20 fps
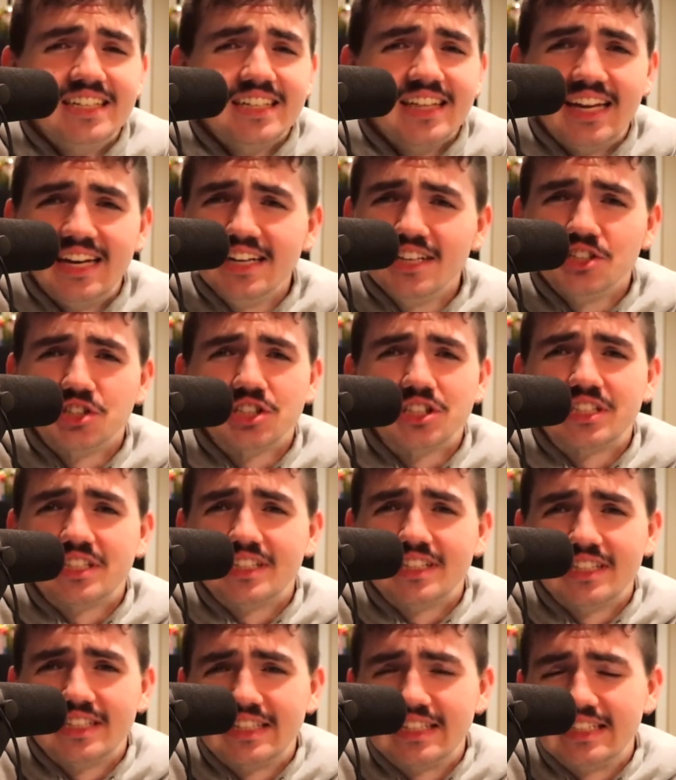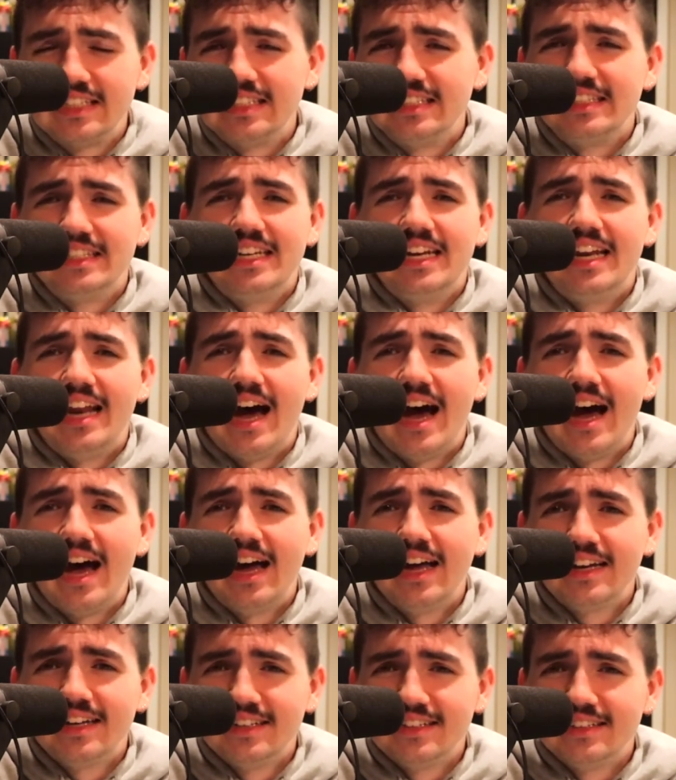They need to
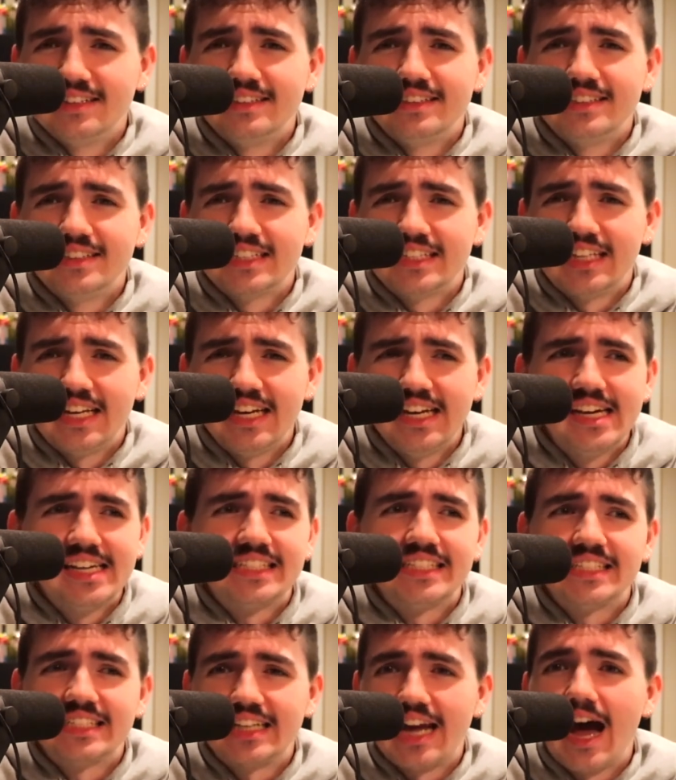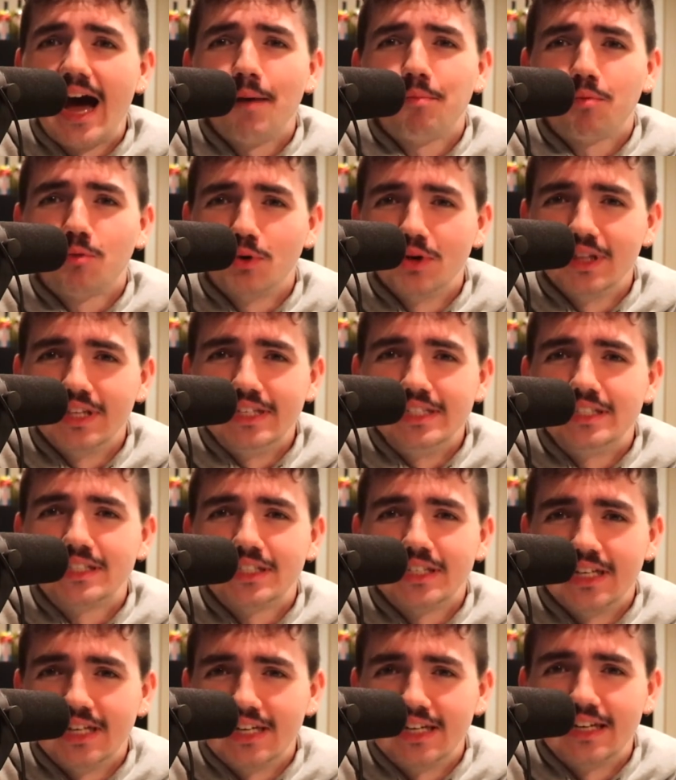they need to stop
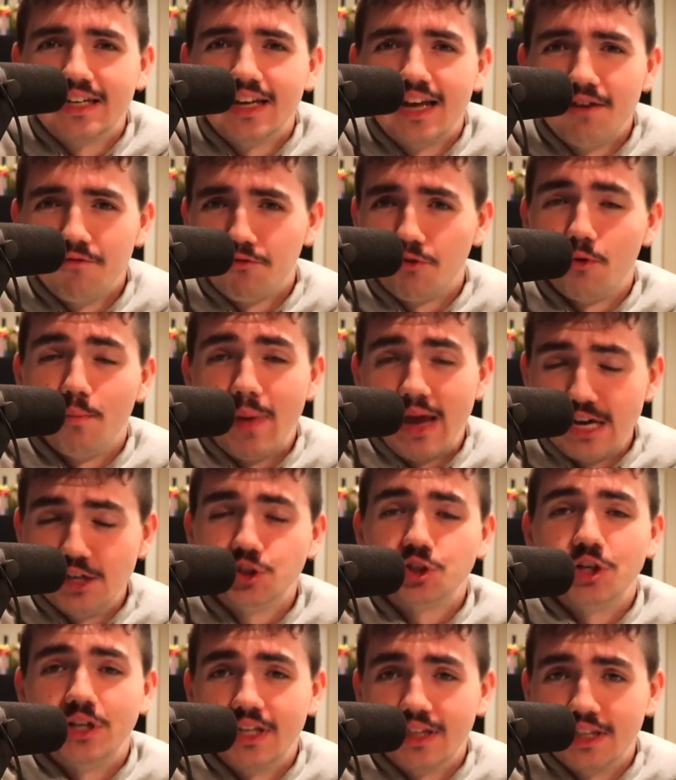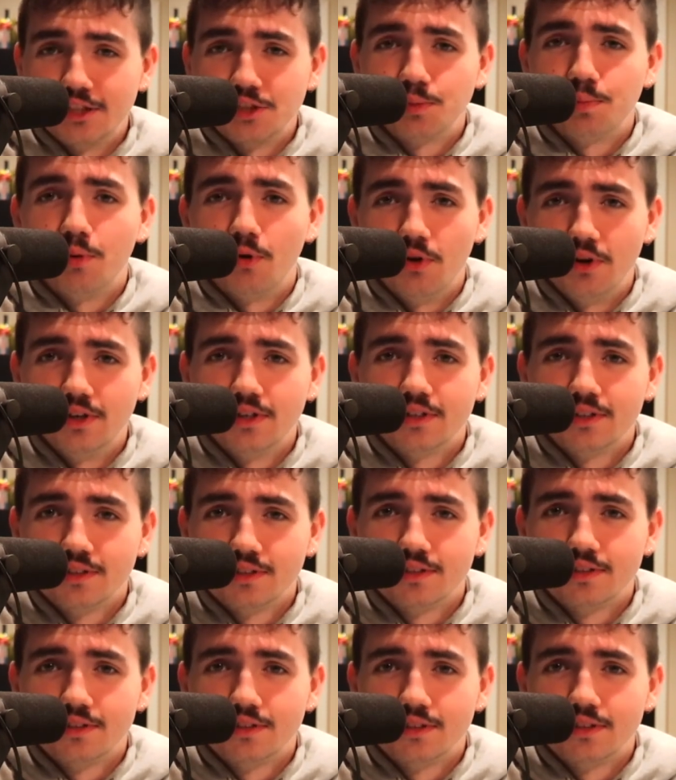releasing information at this point.
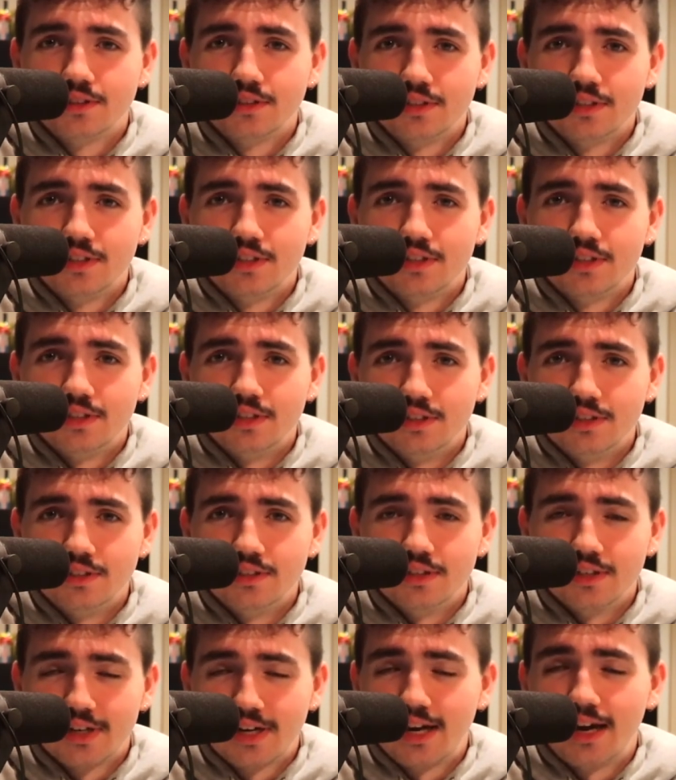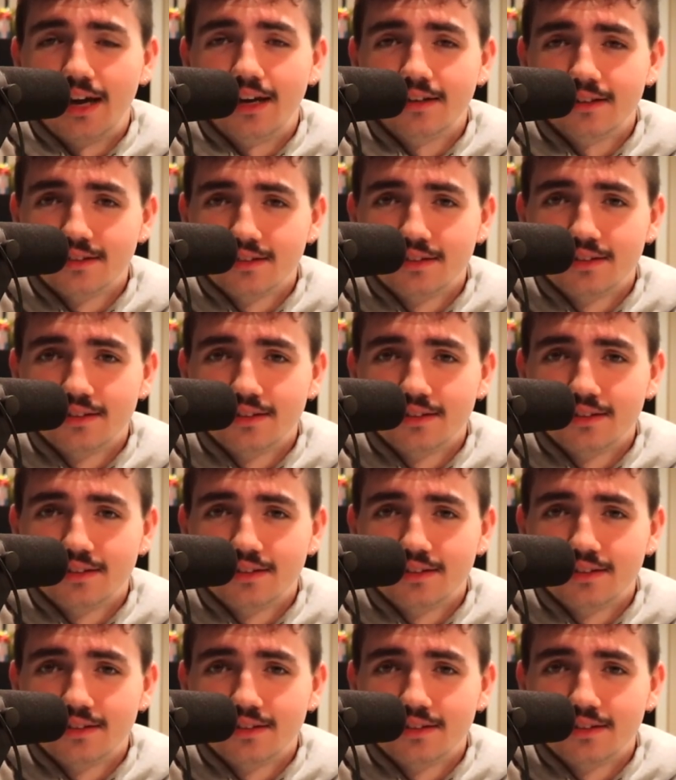Okay?